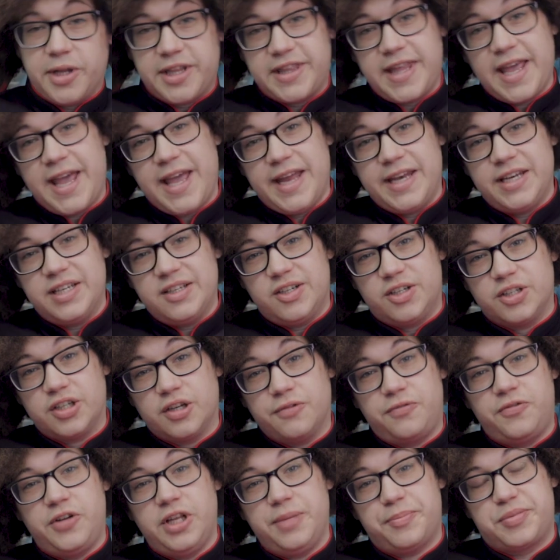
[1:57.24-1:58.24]
But then, on
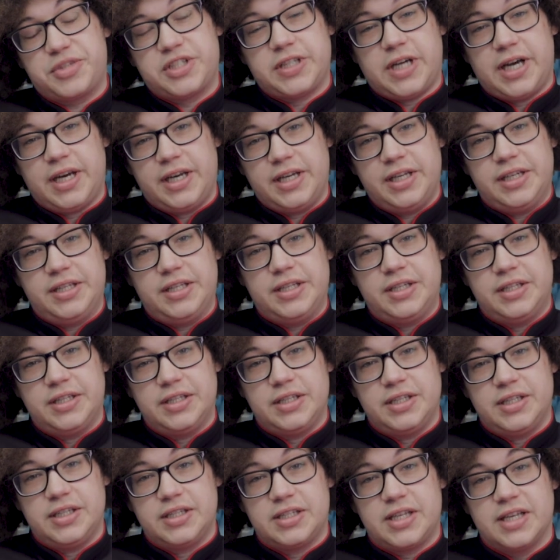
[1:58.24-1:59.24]
the flip side,
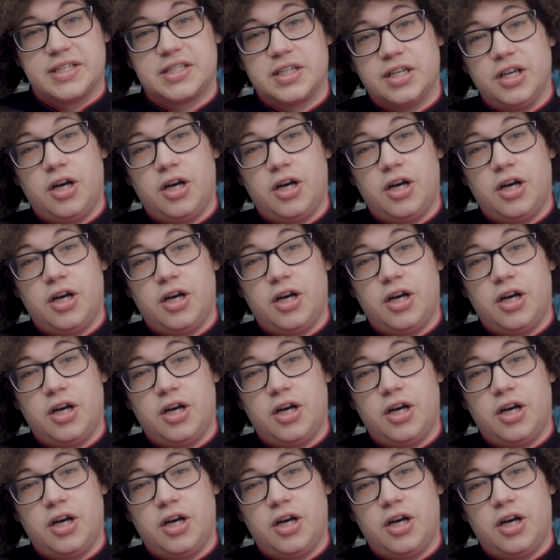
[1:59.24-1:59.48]
there's